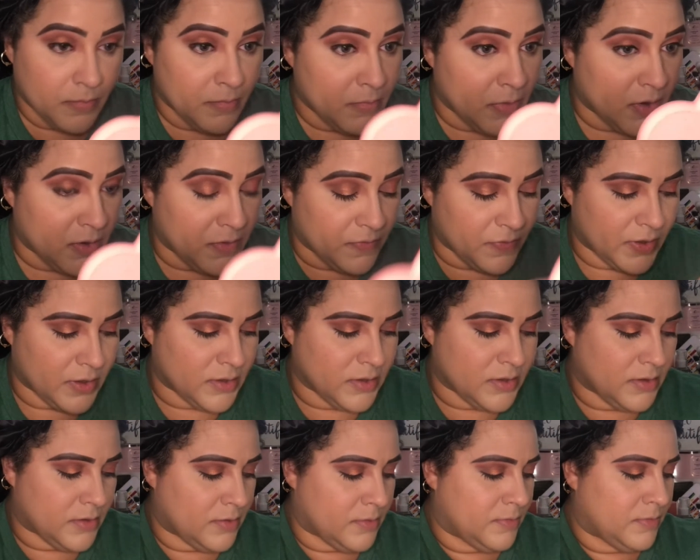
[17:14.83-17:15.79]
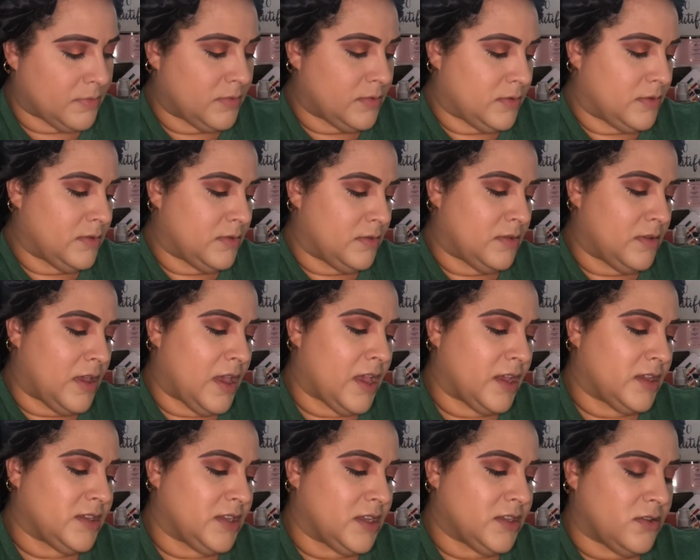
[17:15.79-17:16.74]
Perfect.
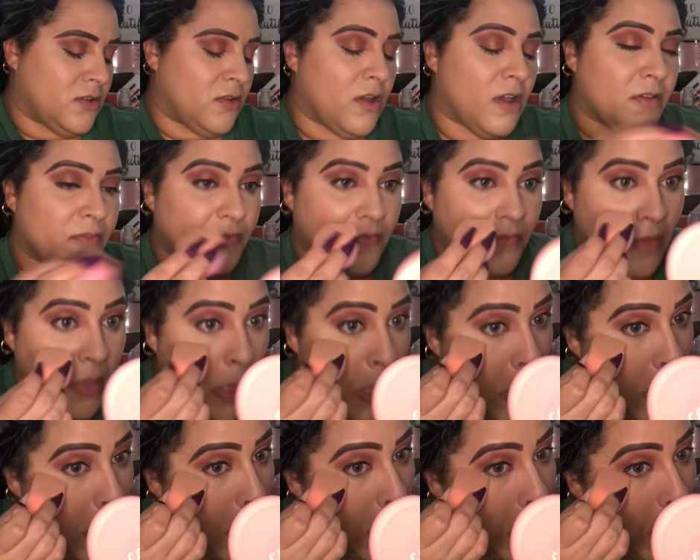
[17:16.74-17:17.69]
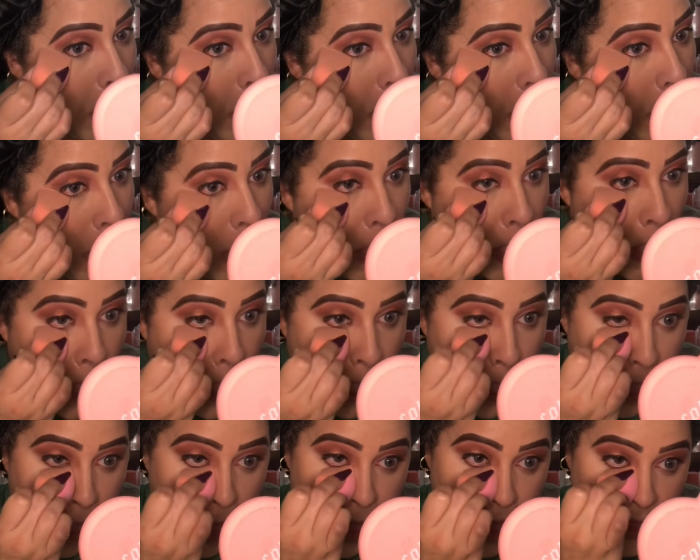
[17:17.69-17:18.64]
Excess off,
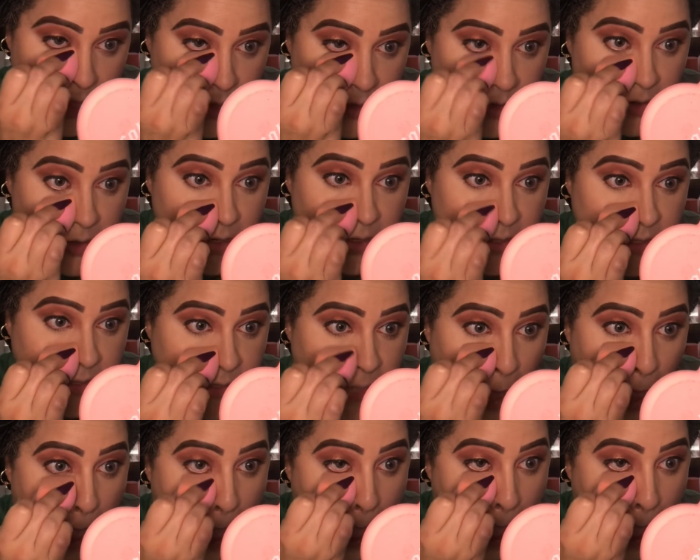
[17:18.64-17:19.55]
and then you're gonna set.